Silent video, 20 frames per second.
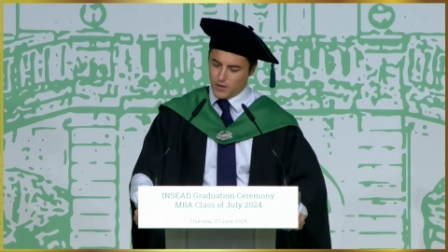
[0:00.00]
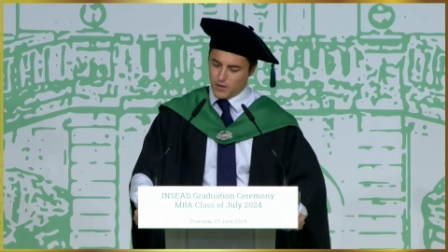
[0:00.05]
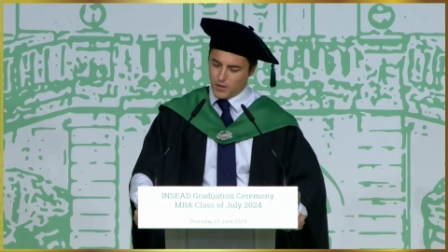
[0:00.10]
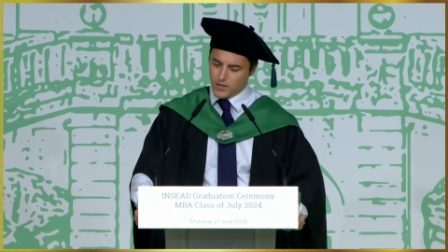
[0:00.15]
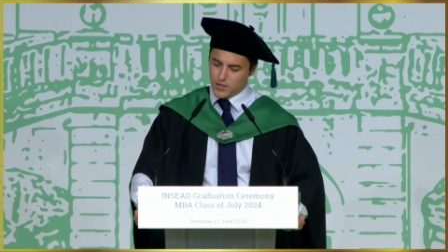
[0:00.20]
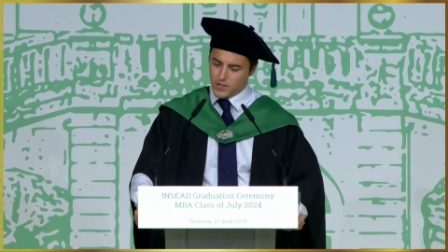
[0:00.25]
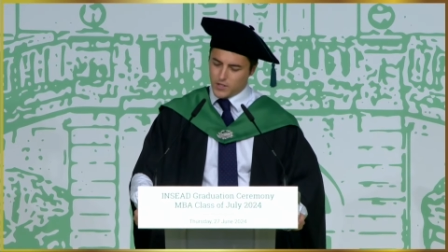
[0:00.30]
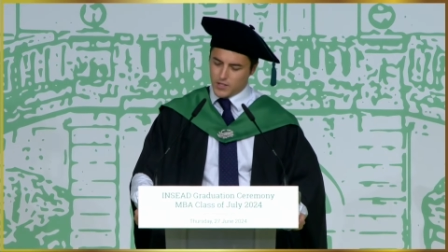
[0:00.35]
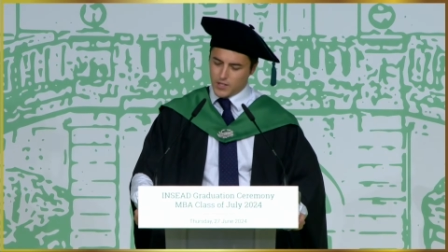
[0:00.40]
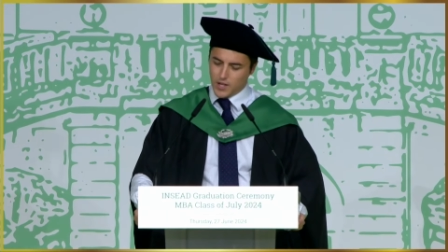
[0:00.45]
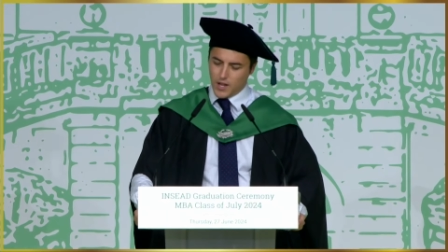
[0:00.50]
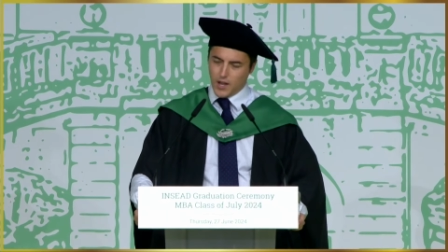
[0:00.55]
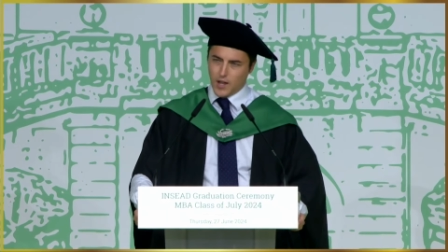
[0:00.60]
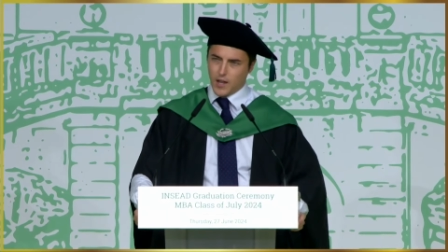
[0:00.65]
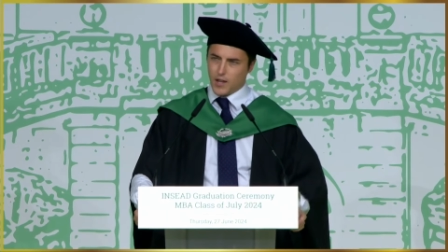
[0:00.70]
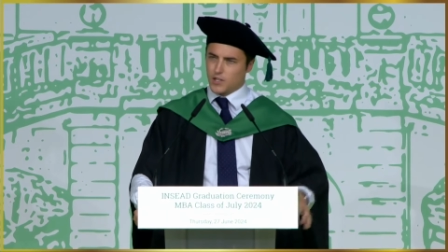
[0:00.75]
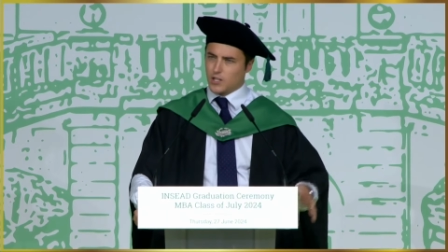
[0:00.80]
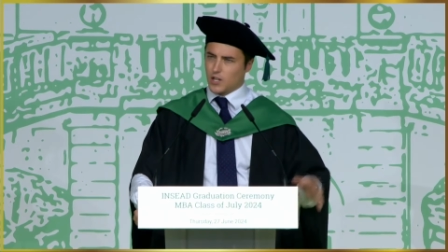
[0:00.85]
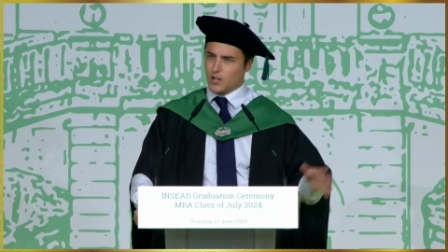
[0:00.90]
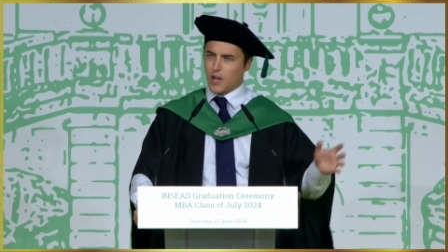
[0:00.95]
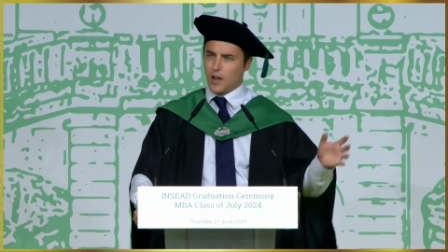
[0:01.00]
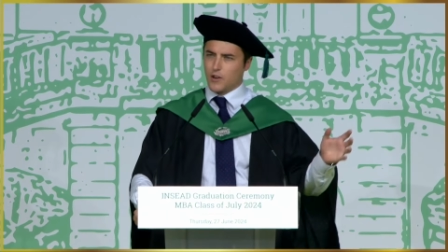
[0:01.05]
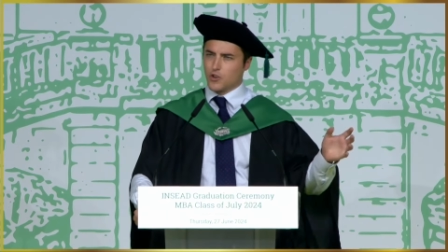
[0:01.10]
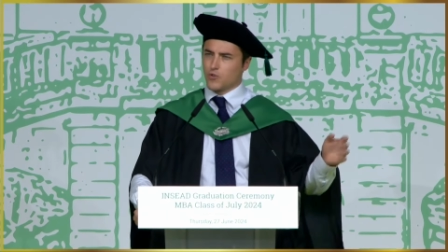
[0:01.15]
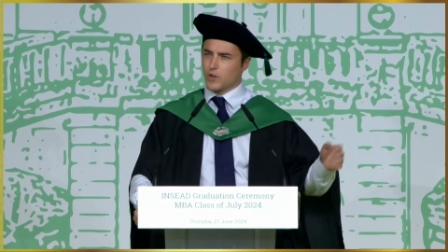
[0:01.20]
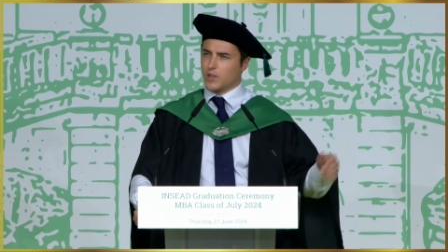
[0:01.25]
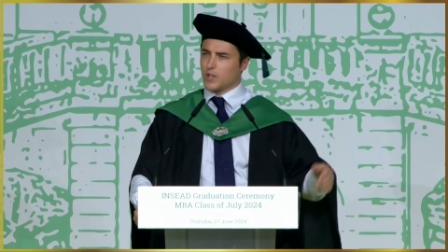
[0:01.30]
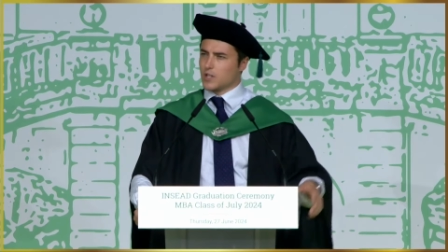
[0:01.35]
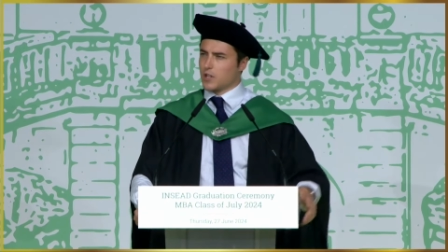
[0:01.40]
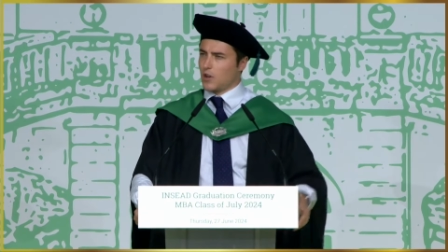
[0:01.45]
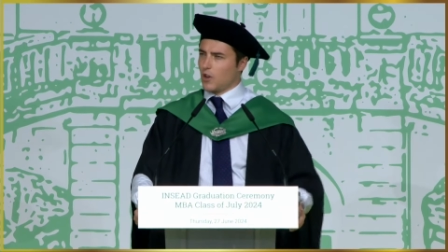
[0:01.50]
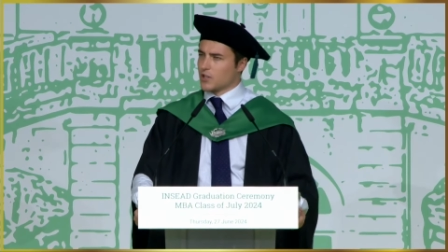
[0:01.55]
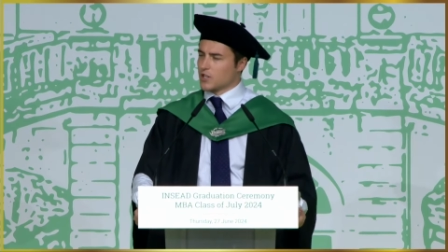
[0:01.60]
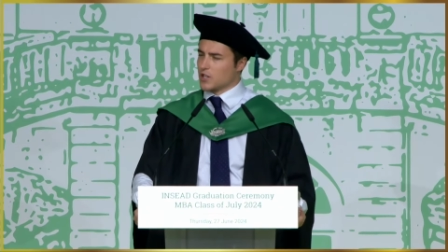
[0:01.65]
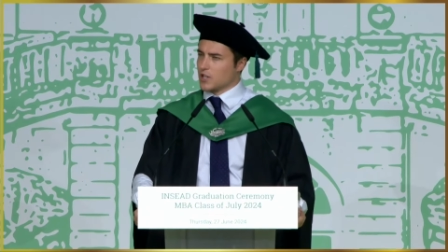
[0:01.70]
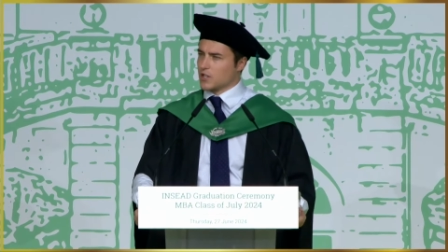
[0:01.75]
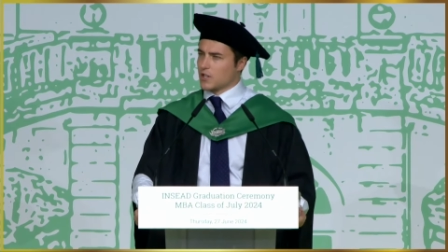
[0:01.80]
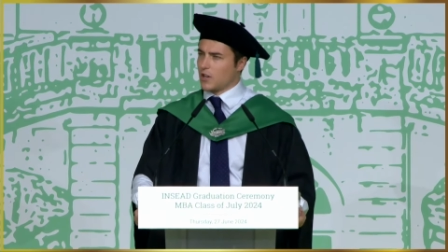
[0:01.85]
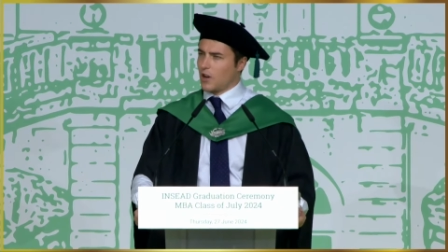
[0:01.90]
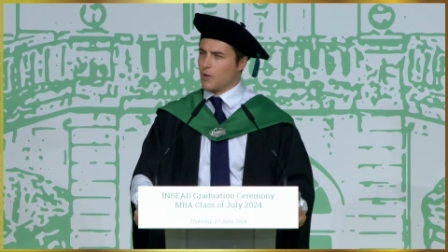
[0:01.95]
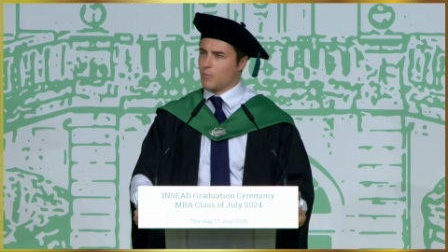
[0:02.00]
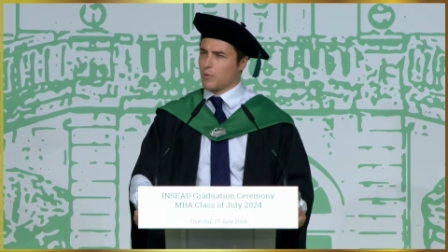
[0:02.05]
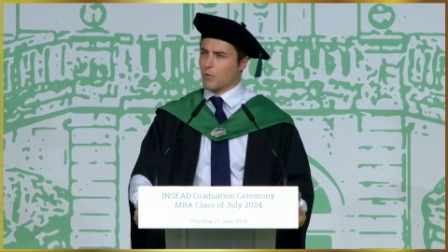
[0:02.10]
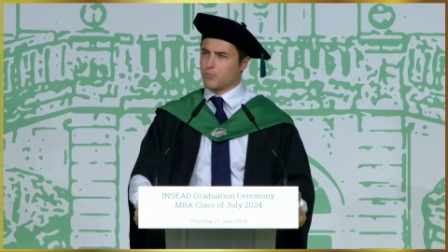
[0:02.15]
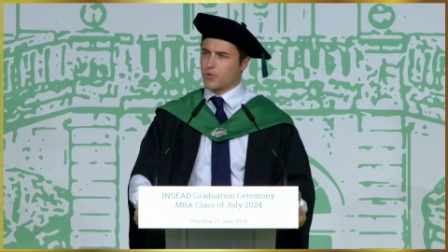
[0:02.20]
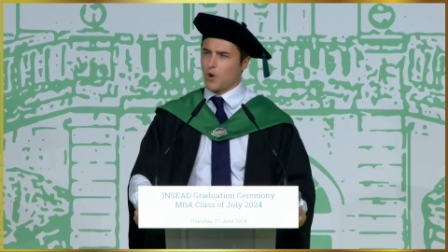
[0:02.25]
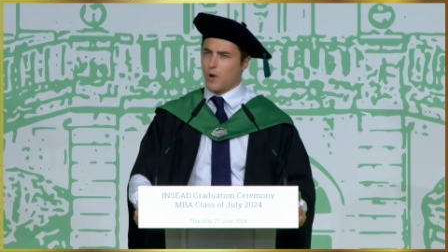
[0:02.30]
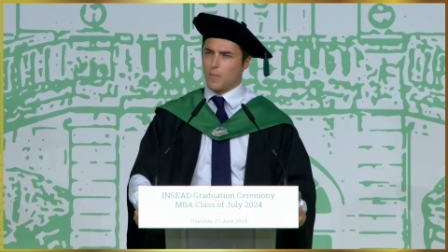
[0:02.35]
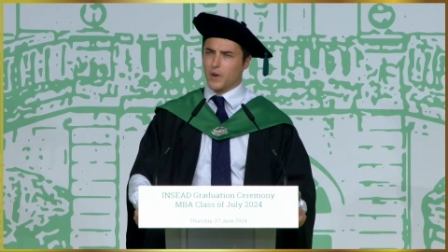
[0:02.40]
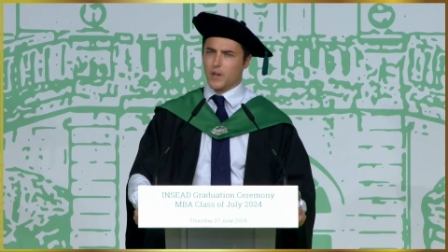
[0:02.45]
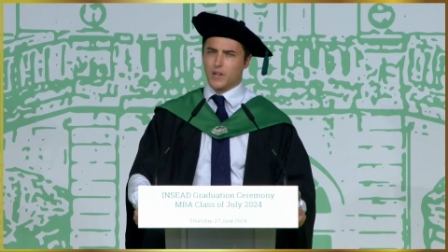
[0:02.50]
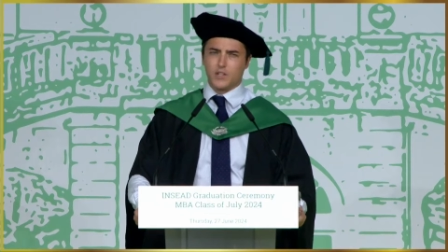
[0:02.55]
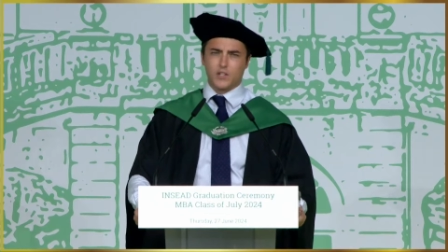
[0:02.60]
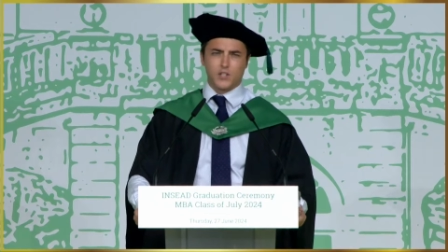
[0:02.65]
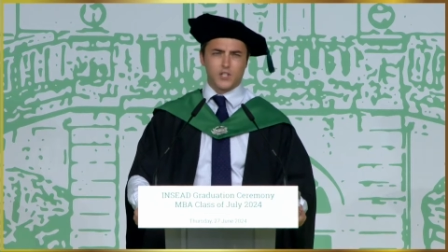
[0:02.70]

Uh, it's a country that's lost its global prominence,